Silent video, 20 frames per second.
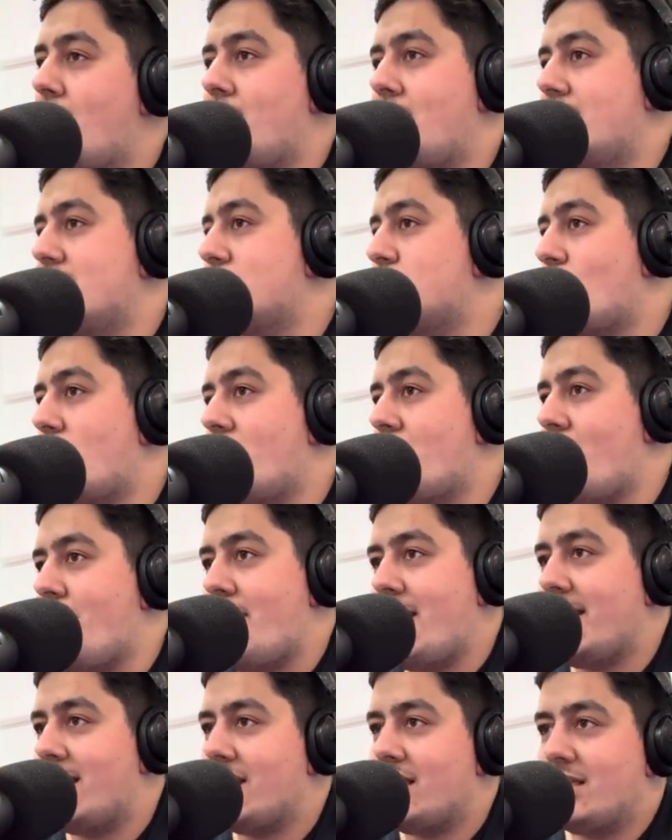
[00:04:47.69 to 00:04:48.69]
and that's why they're hmm.
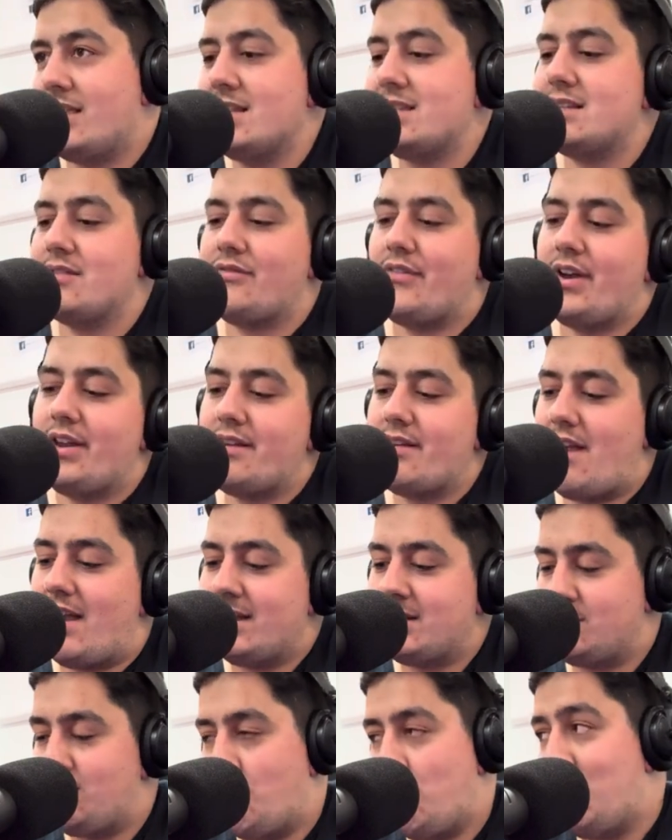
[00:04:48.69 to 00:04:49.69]
making this event
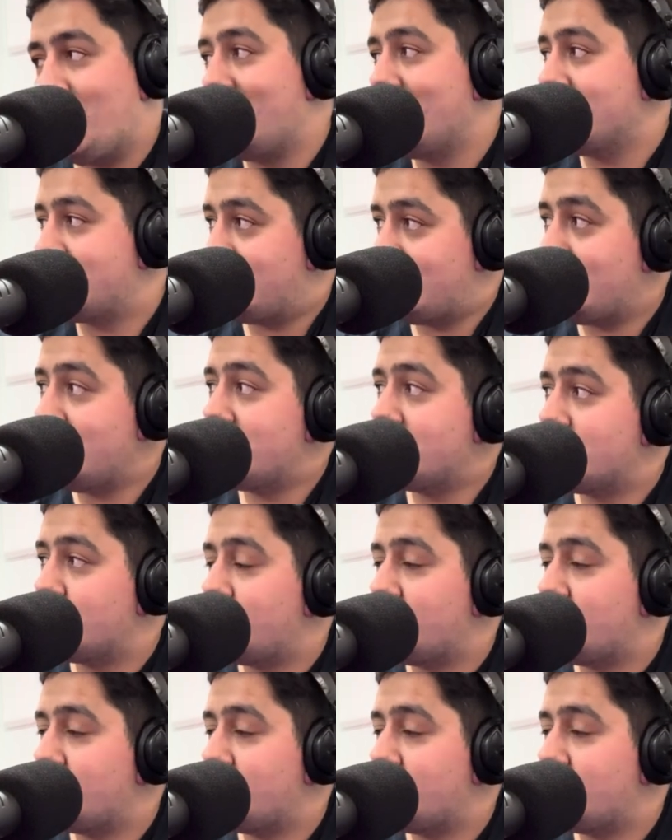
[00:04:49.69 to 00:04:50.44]
as big as it is.